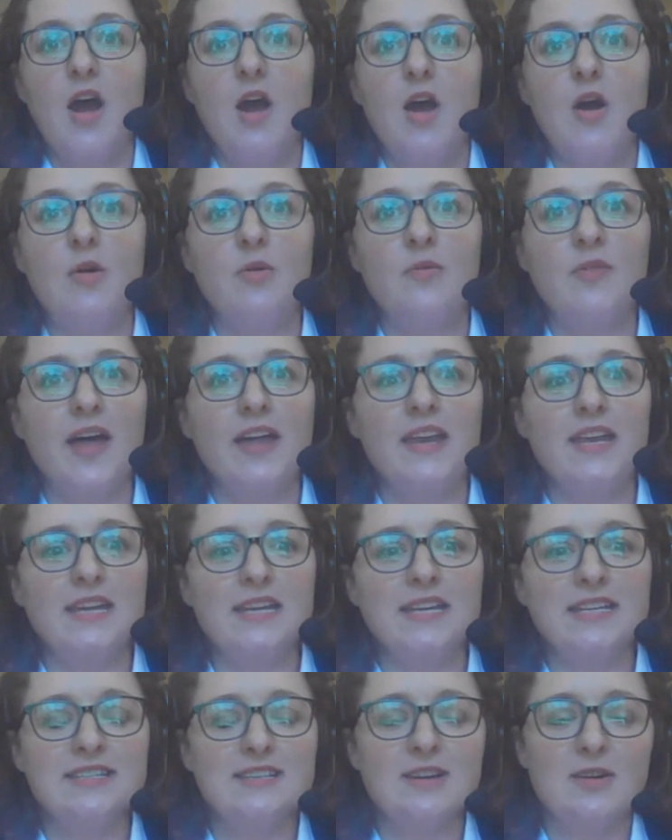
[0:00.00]
Oh, that
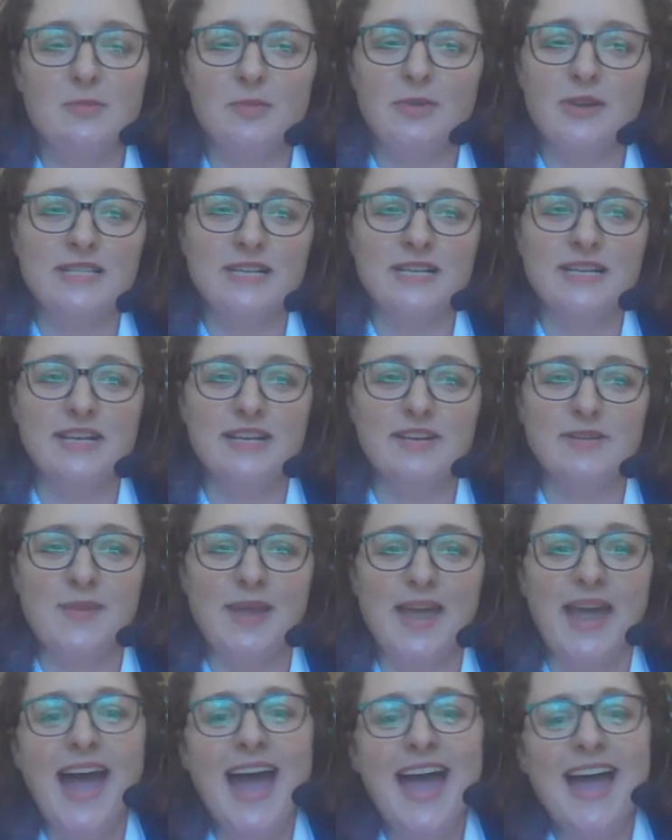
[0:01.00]
is, oh, Maria's gonna kill
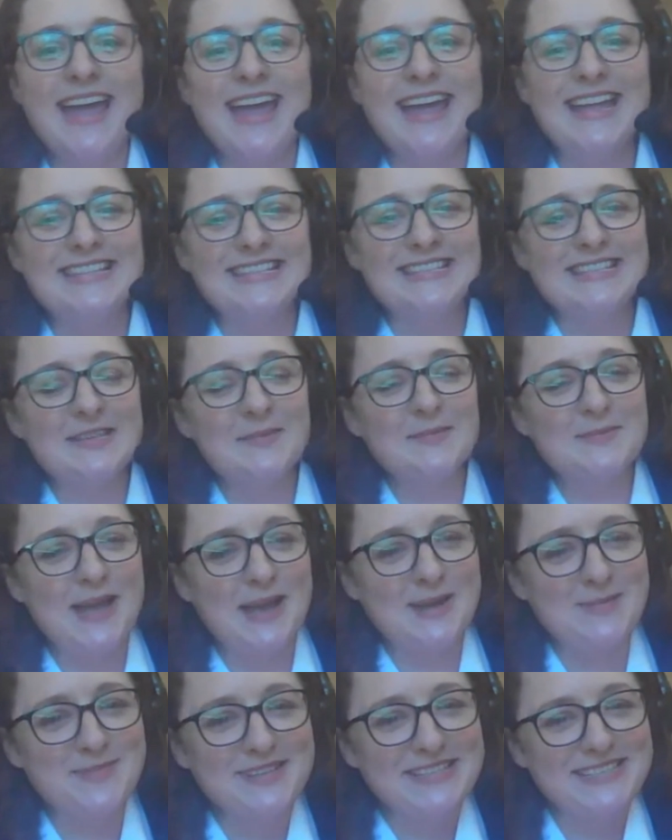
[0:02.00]
me. It's
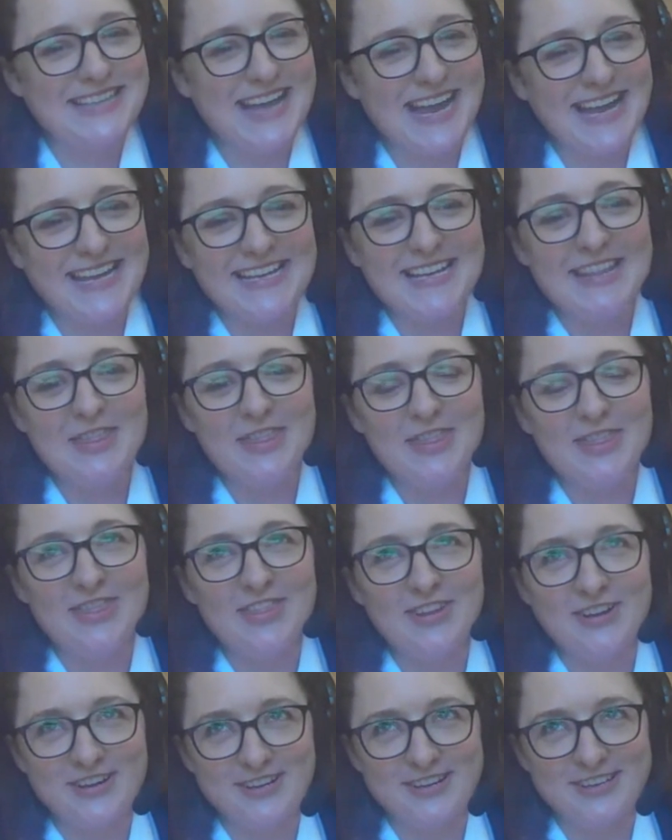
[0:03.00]
September 2nd and
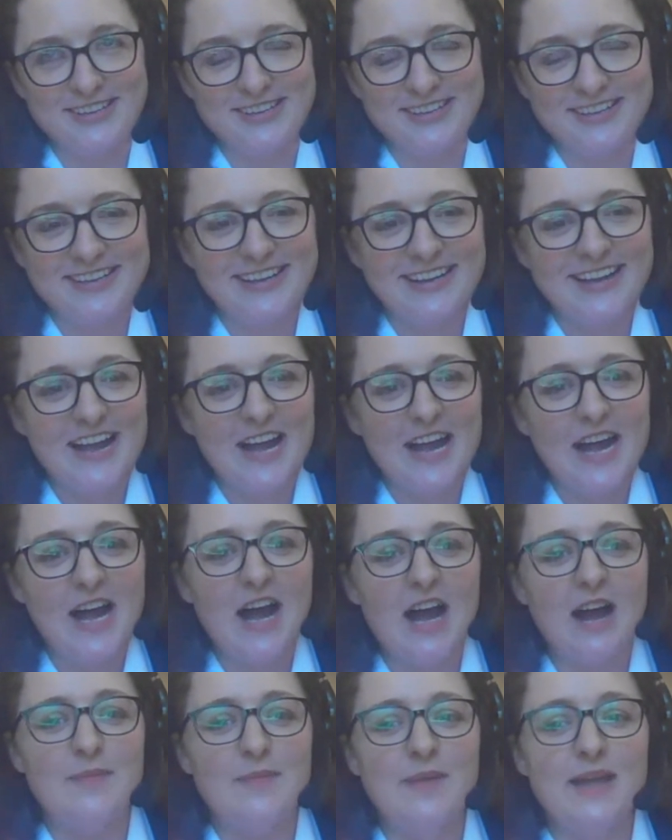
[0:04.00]
3rd.
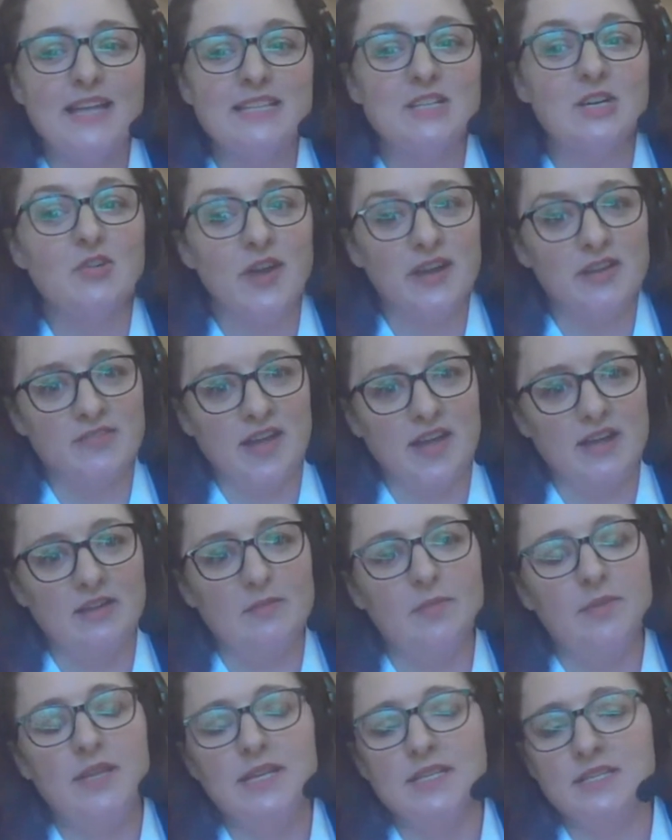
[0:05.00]
It's a great event,
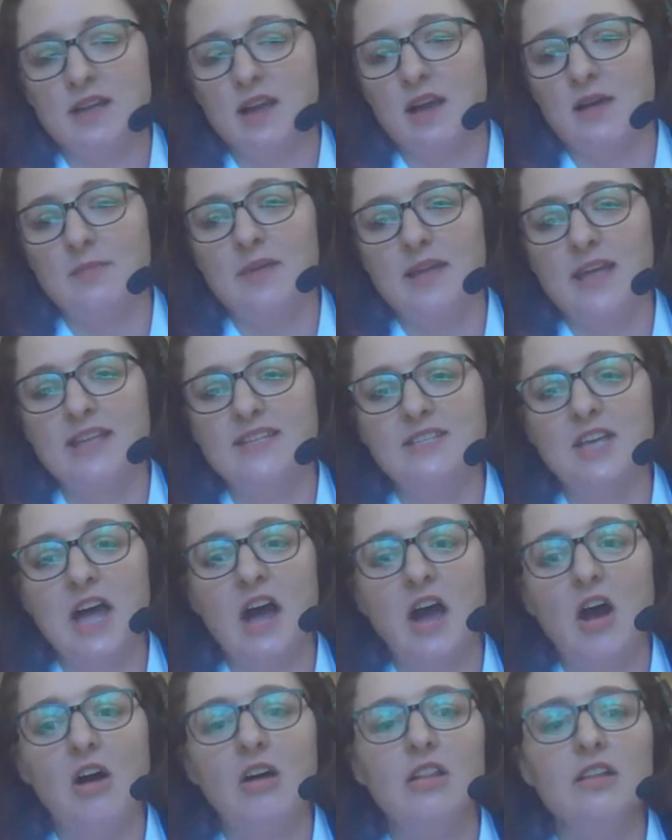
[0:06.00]
please come. It's
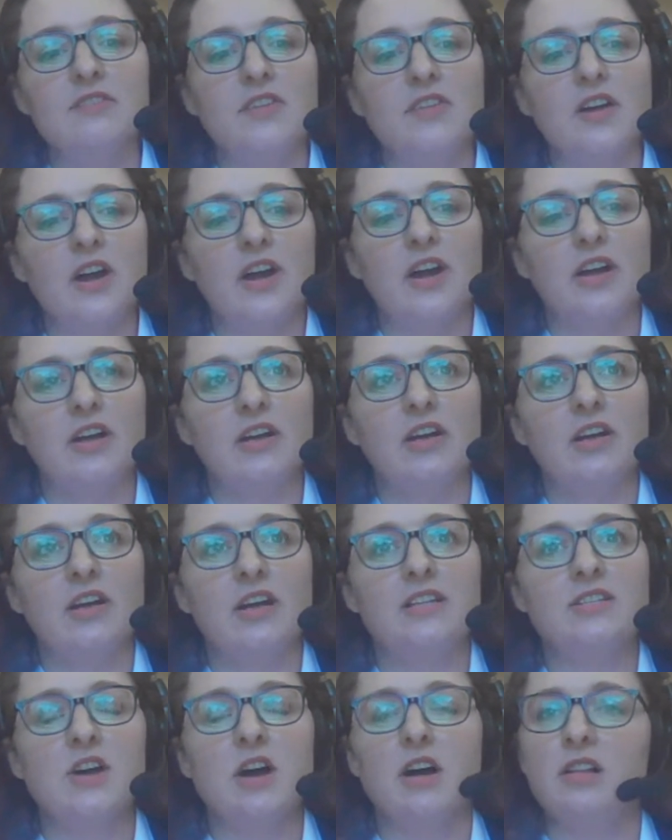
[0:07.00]
all of our
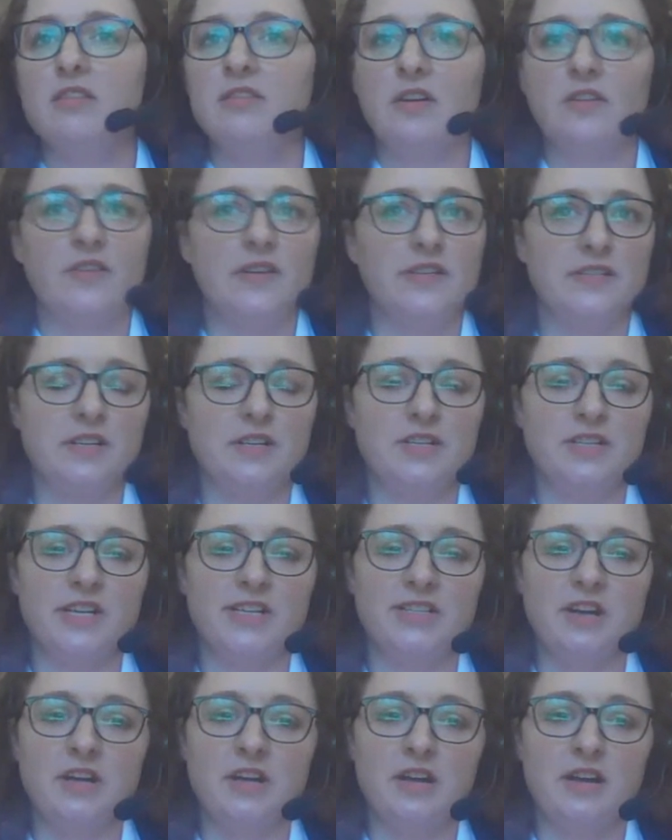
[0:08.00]
research.
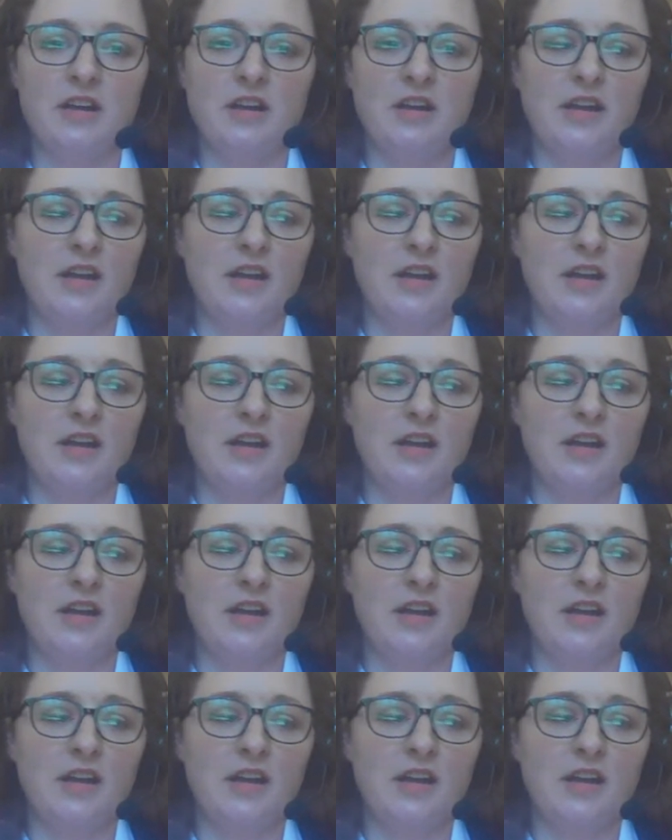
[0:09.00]
It's our